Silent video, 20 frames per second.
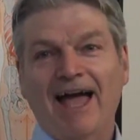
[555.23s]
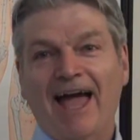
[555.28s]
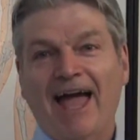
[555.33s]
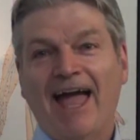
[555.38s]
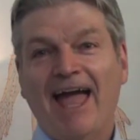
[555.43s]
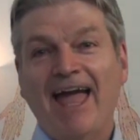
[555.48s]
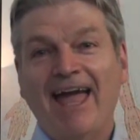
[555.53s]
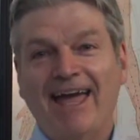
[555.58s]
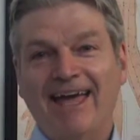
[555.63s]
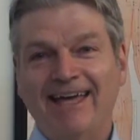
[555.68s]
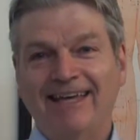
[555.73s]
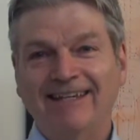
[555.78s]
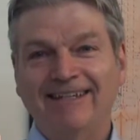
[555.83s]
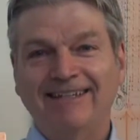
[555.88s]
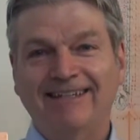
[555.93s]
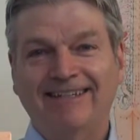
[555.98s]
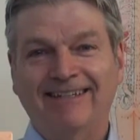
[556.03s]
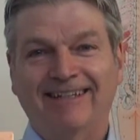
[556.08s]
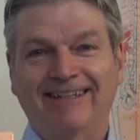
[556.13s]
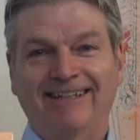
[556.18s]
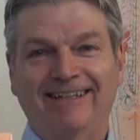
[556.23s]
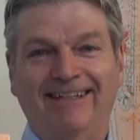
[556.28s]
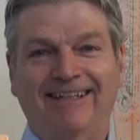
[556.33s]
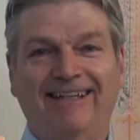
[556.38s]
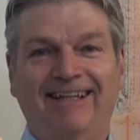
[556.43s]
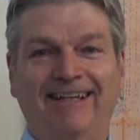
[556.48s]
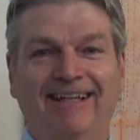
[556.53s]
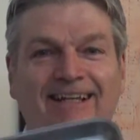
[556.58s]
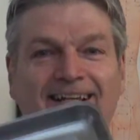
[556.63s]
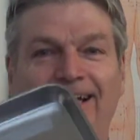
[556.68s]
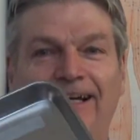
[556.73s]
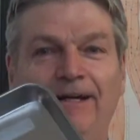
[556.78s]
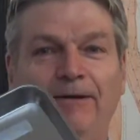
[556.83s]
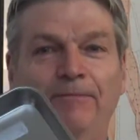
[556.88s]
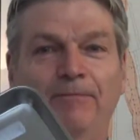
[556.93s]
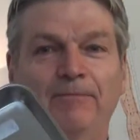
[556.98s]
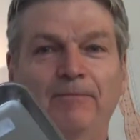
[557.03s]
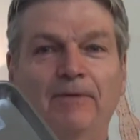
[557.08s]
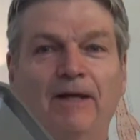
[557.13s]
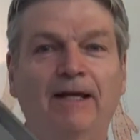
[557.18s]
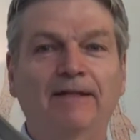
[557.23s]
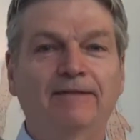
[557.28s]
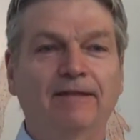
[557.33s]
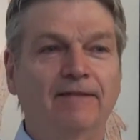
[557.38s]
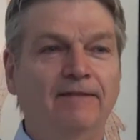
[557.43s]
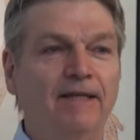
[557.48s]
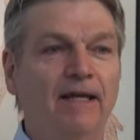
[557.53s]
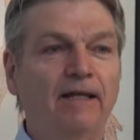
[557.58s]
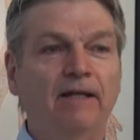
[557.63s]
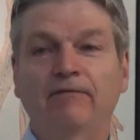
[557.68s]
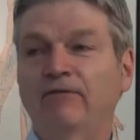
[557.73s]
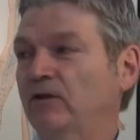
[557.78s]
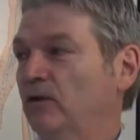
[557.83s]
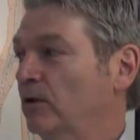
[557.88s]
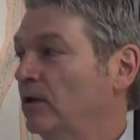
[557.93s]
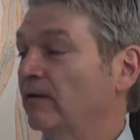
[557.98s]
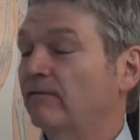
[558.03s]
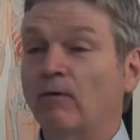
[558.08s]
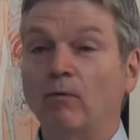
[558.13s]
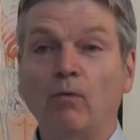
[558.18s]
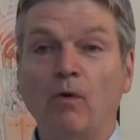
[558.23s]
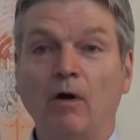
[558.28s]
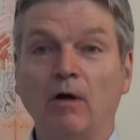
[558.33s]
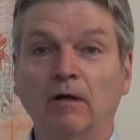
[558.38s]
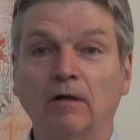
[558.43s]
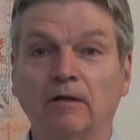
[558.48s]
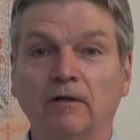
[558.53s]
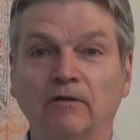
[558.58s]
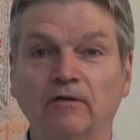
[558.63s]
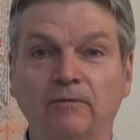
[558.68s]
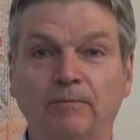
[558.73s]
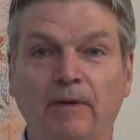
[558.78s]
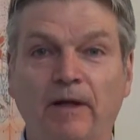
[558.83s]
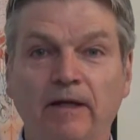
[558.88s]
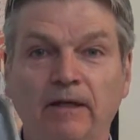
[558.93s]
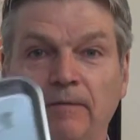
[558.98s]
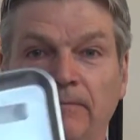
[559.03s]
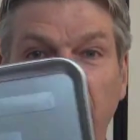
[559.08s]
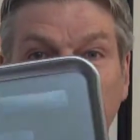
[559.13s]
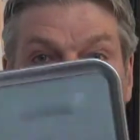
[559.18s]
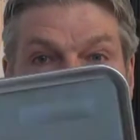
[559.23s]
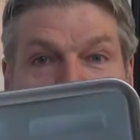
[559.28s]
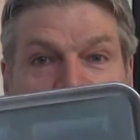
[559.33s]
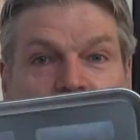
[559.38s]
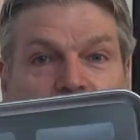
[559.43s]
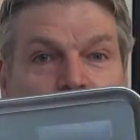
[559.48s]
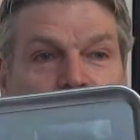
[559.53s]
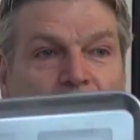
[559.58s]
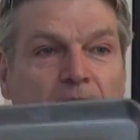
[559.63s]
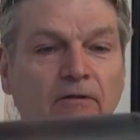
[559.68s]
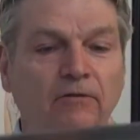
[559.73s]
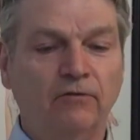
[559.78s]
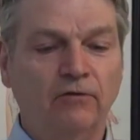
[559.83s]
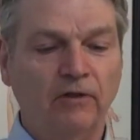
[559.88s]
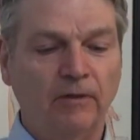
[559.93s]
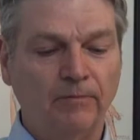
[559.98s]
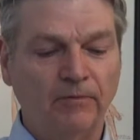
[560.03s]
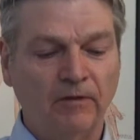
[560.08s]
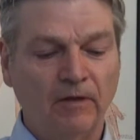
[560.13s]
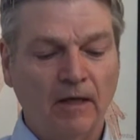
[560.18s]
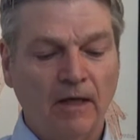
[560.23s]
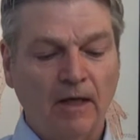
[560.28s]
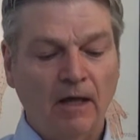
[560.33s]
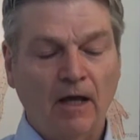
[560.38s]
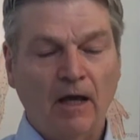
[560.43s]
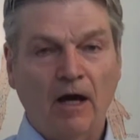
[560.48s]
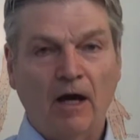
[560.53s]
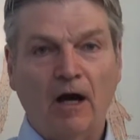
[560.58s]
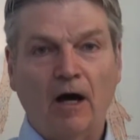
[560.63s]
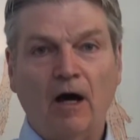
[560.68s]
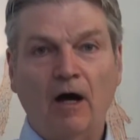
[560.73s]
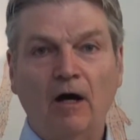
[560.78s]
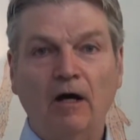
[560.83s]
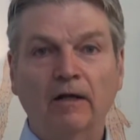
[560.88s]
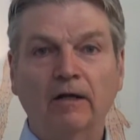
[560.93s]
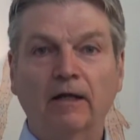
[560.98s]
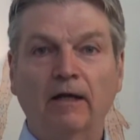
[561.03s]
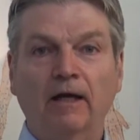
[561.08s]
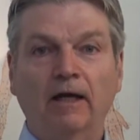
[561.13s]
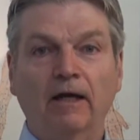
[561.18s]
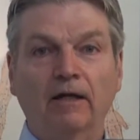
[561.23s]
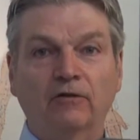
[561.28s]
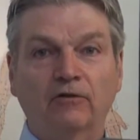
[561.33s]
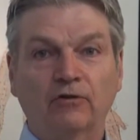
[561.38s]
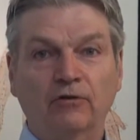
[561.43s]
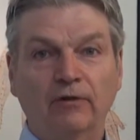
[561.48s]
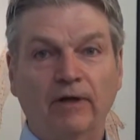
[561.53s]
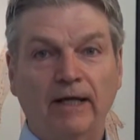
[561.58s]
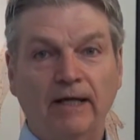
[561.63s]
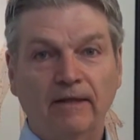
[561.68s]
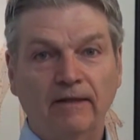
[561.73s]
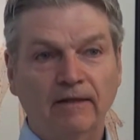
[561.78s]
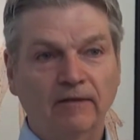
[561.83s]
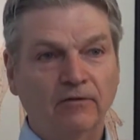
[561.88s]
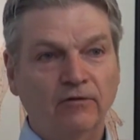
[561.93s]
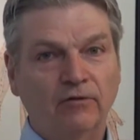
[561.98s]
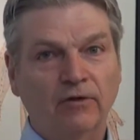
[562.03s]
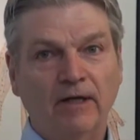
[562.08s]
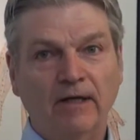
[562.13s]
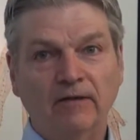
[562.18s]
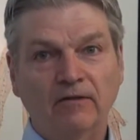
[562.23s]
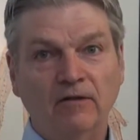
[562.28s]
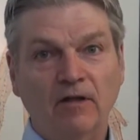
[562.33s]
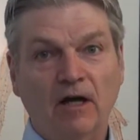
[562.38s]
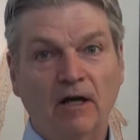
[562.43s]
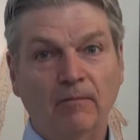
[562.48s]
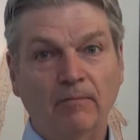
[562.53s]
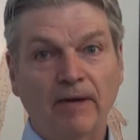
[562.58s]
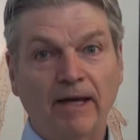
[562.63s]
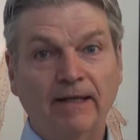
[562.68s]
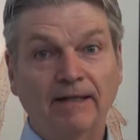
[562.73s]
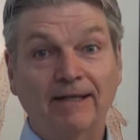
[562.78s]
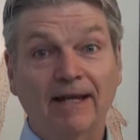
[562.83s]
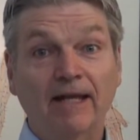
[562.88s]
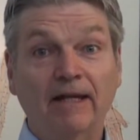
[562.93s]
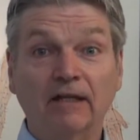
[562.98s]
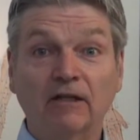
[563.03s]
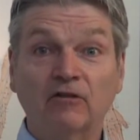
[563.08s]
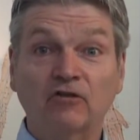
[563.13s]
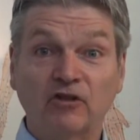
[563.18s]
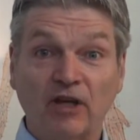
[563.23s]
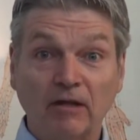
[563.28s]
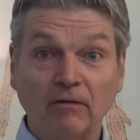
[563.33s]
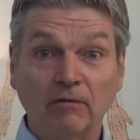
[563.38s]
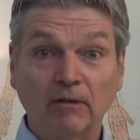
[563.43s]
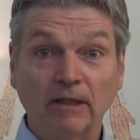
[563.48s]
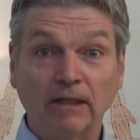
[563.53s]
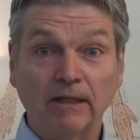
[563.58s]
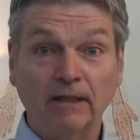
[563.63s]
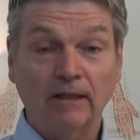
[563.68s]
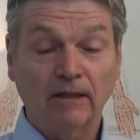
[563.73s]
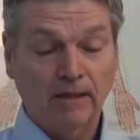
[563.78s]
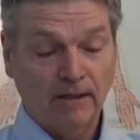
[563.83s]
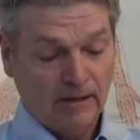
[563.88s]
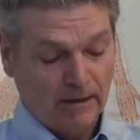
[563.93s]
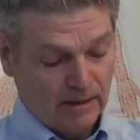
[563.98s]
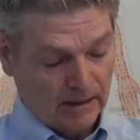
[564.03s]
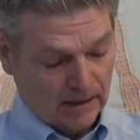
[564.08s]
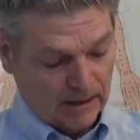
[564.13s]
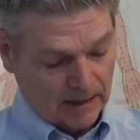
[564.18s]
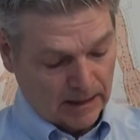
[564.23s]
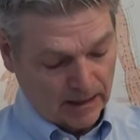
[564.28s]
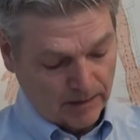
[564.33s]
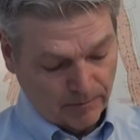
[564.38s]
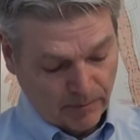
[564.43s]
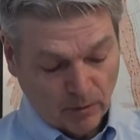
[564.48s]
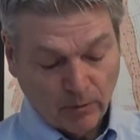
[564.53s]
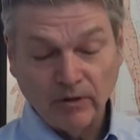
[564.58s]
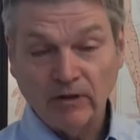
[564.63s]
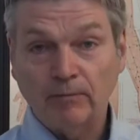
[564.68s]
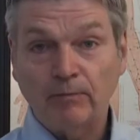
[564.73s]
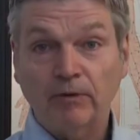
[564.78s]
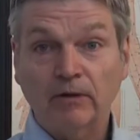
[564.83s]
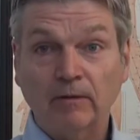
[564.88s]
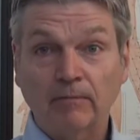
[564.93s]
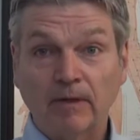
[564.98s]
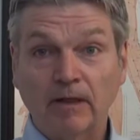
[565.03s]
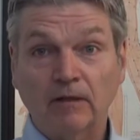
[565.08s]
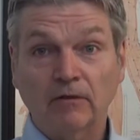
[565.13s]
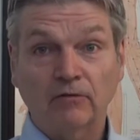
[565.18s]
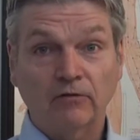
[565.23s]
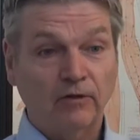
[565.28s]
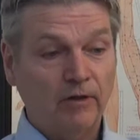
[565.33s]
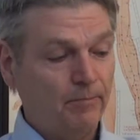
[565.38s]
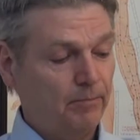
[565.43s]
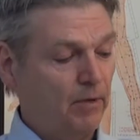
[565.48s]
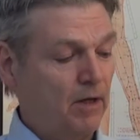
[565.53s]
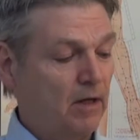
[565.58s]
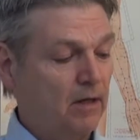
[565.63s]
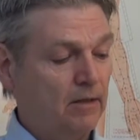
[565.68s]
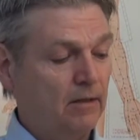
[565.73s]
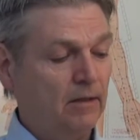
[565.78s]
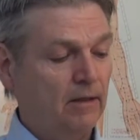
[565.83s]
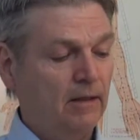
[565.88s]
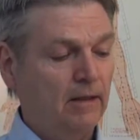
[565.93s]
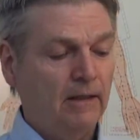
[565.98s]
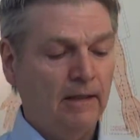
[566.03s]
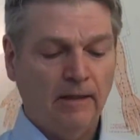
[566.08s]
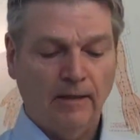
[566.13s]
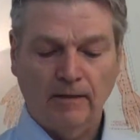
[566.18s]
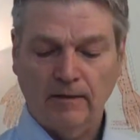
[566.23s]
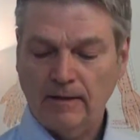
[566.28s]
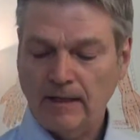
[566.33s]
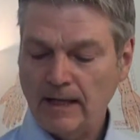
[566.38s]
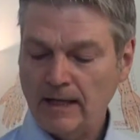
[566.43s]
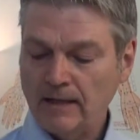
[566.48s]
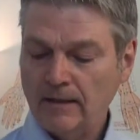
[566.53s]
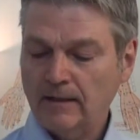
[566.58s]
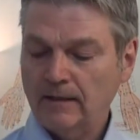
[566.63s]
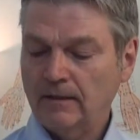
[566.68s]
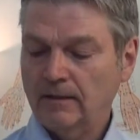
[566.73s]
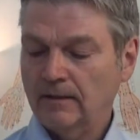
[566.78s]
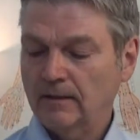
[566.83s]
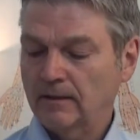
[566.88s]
And as I said, if you don't have a wall close by, you may put the metal strips on a tray. This tray is not magnetic generally, but when you put the metal strip on, then